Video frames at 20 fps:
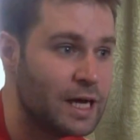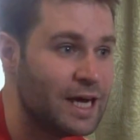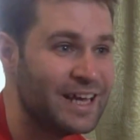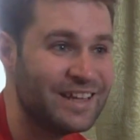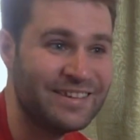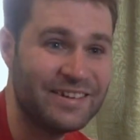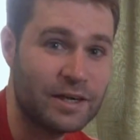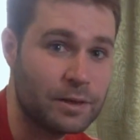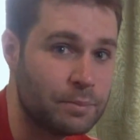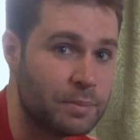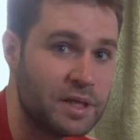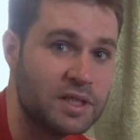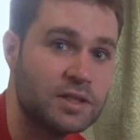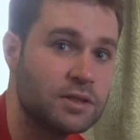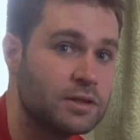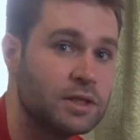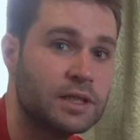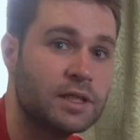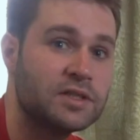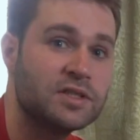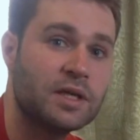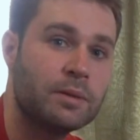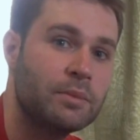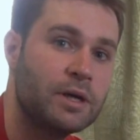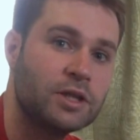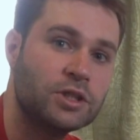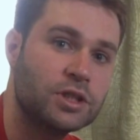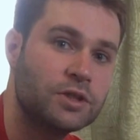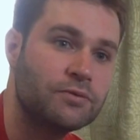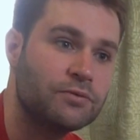they are basically the same
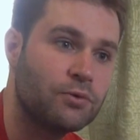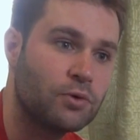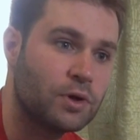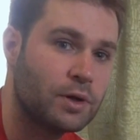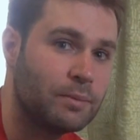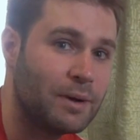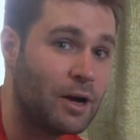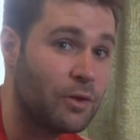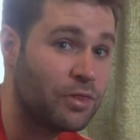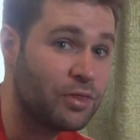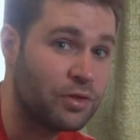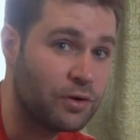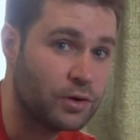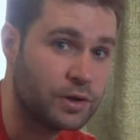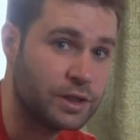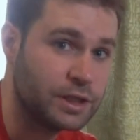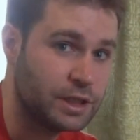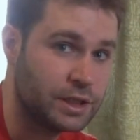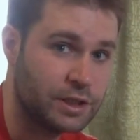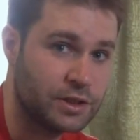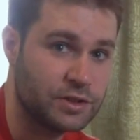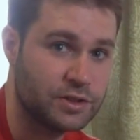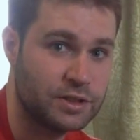engine for about 30 years.